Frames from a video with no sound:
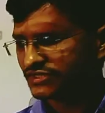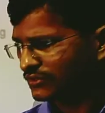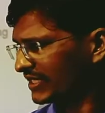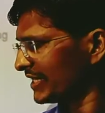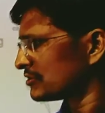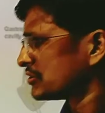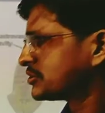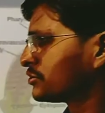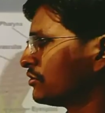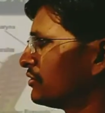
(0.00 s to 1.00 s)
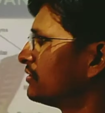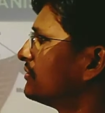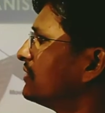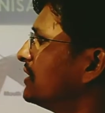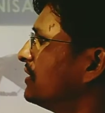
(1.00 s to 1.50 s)
that is also
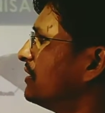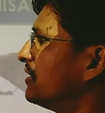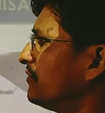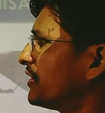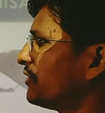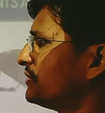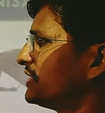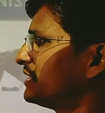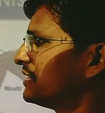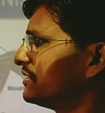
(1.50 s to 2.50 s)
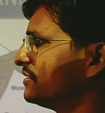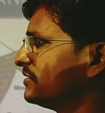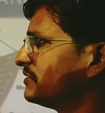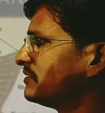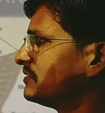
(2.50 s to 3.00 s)
one of the
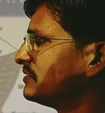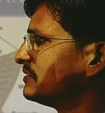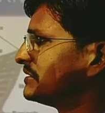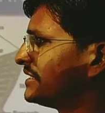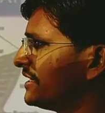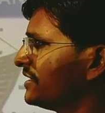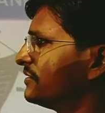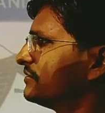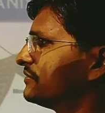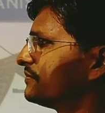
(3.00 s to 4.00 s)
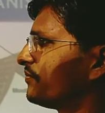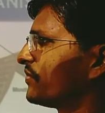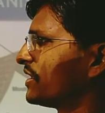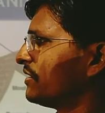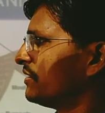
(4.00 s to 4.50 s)
thing.
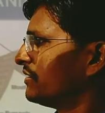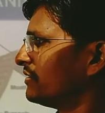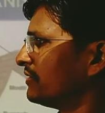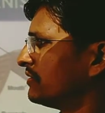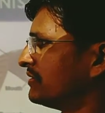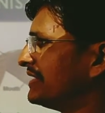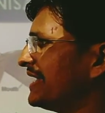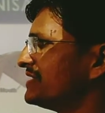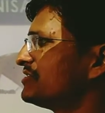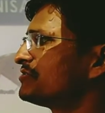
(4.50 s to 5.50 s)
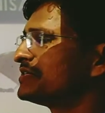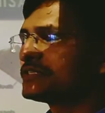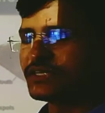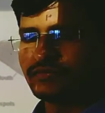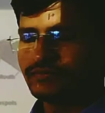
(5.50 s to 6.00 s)
The digestive
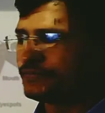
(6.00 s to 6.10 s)
system,